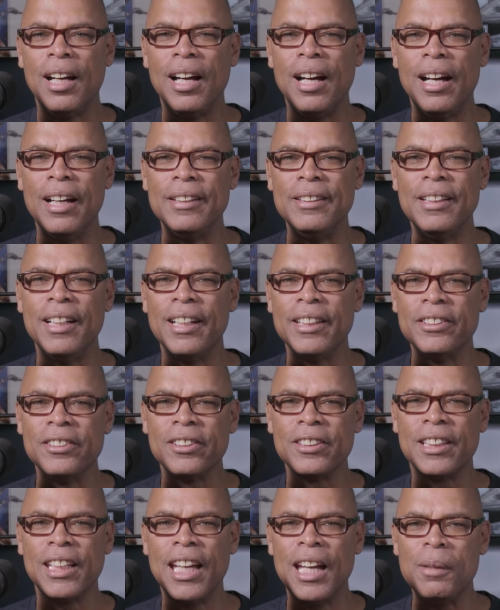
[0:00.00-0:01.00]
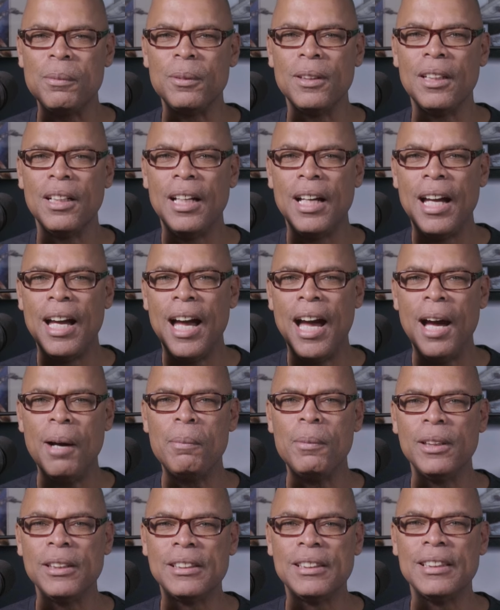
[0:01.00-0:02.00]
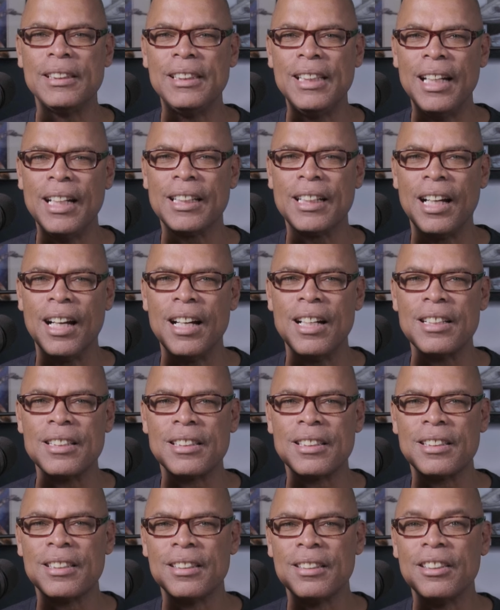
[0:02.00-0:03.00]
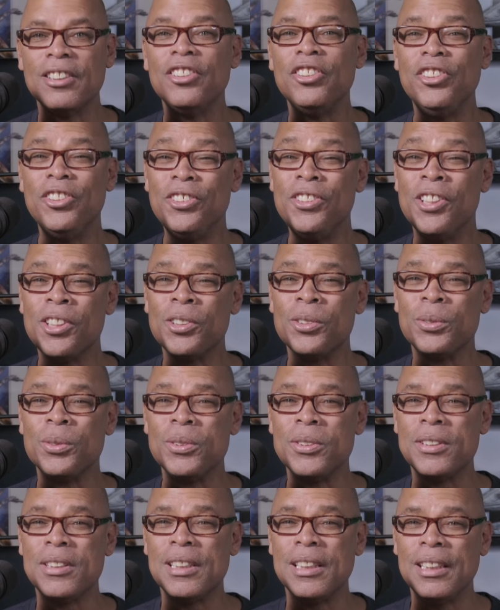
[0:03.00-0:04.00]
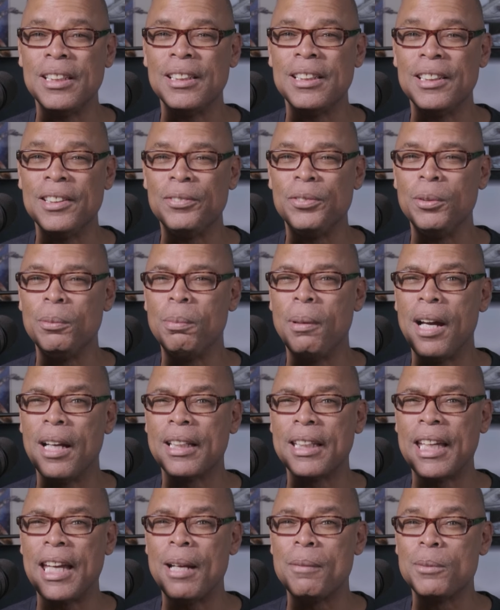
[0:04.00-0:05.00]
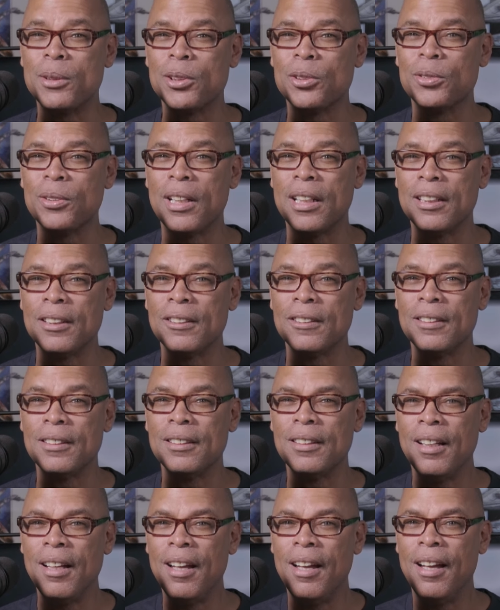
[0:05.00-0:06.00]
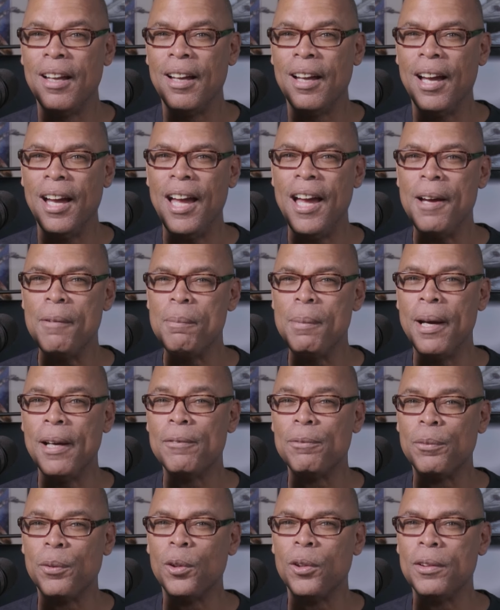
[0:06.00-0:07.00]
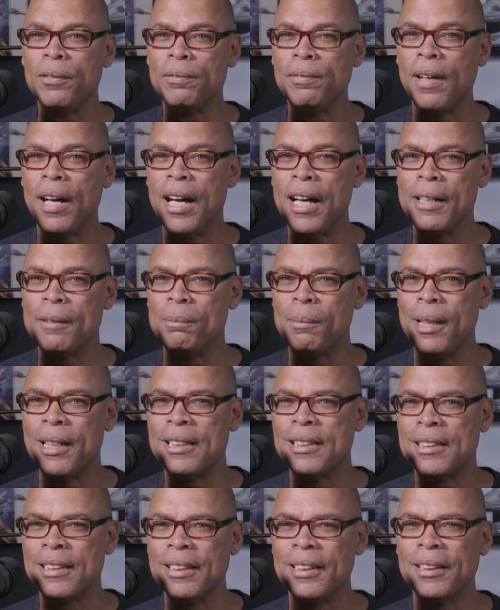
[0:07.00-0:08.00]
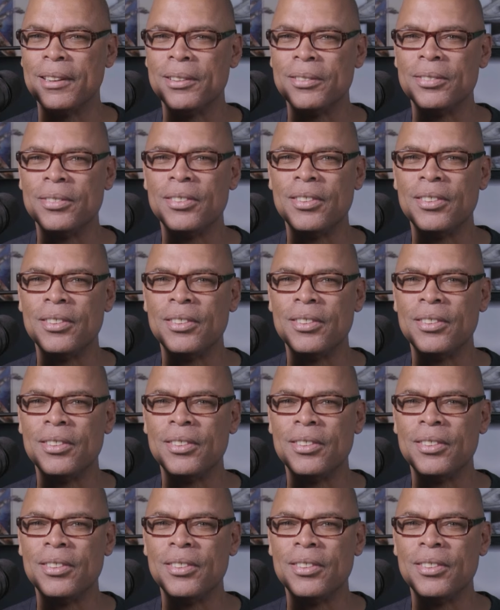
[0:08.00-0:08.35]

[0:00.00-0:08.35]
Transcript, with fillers: Another camera? How much did that cost? You know the routine if you buy cameras regularly. I have about four or five myself.